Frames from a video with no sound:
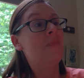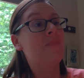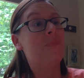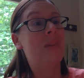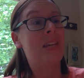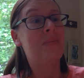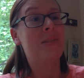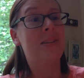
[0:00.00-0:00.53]

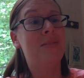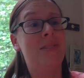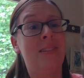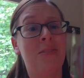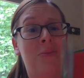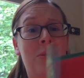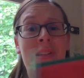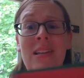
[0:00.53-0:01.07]
Maybe you
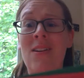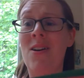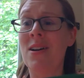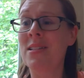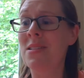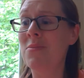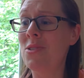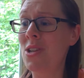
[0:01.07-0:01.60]
did a really
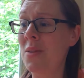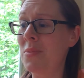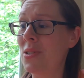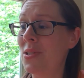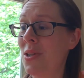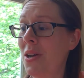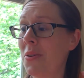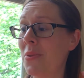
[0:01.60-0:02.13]
awesome job to
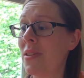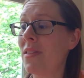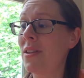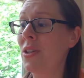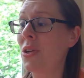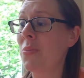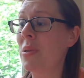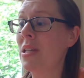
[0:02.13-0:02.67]
start with
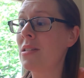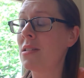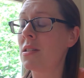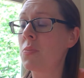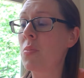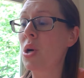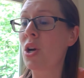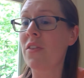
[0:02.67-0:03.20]
and your piece
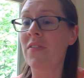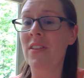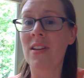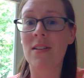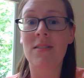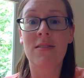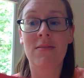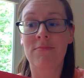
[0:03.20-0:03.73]
is
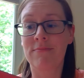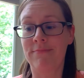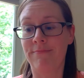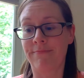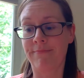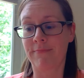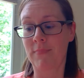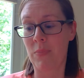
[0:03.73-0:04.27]
perfect,
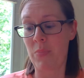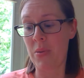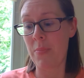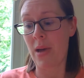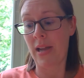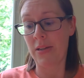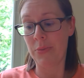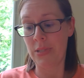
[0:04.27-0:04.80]
but
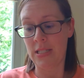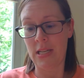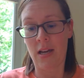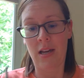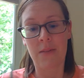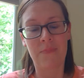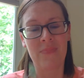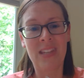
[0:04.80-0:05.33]
mine was
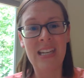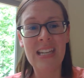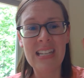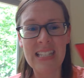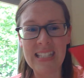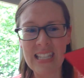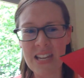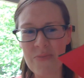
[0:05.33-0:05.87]
not.
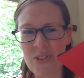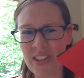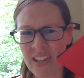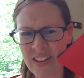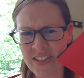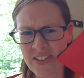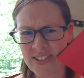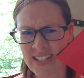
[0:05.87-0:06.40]
Same on the
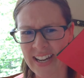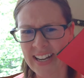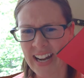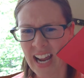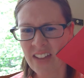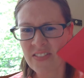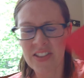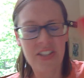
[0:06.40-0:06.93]
other side.
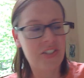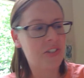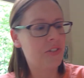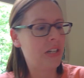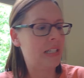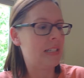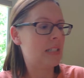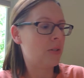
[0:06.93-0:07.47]
I have a little
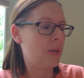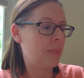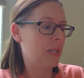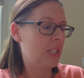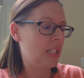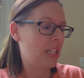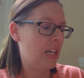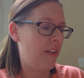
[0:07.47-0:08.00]
green, so I'm
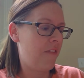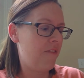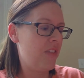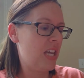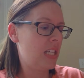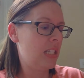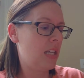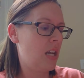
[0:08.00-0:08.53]
just going to
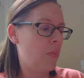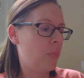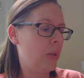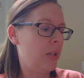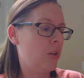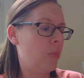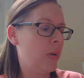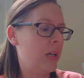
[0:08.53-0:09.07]
fix it up a
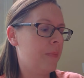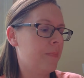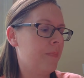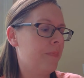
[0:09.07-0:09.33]
little bit.